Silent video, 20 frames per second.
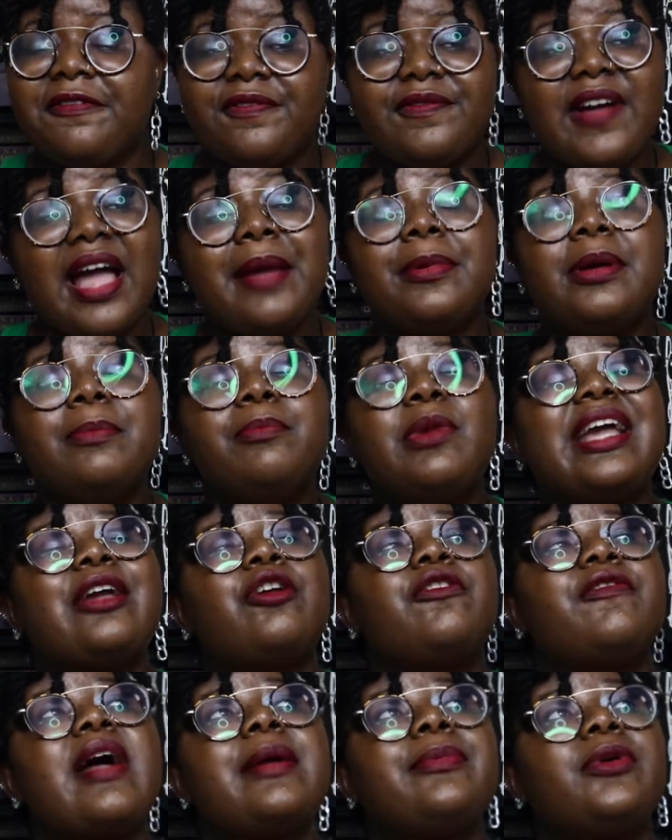fiber,
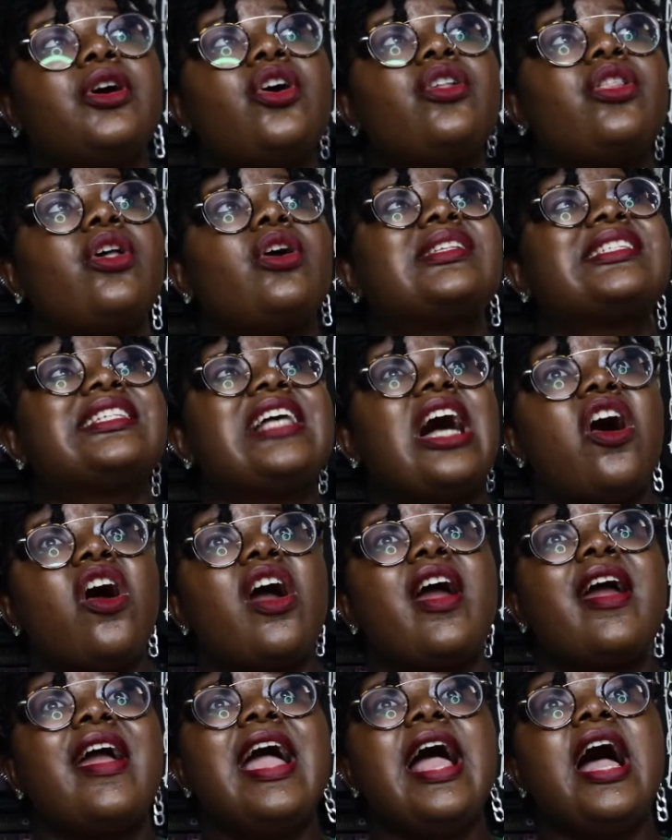microfiber cloths
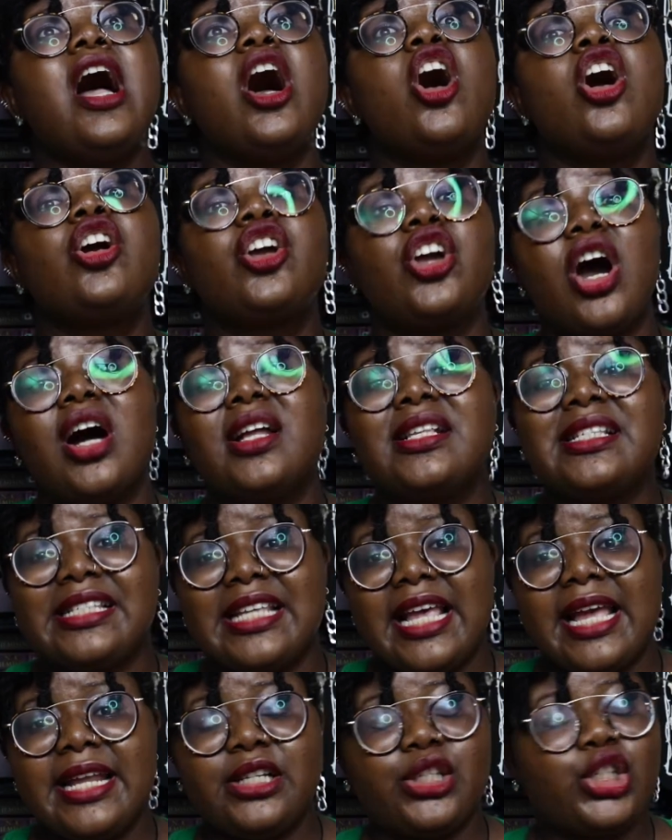are a
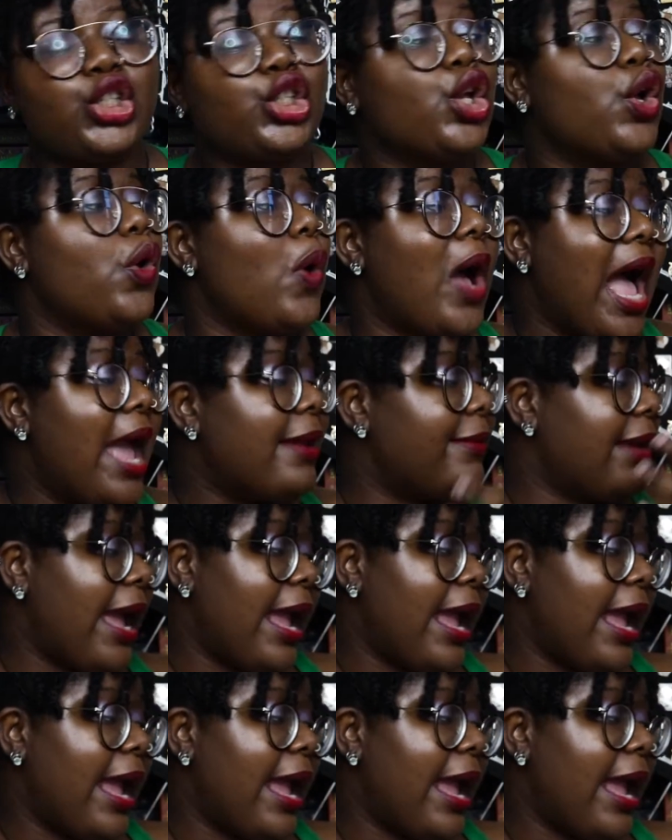godsend. So I,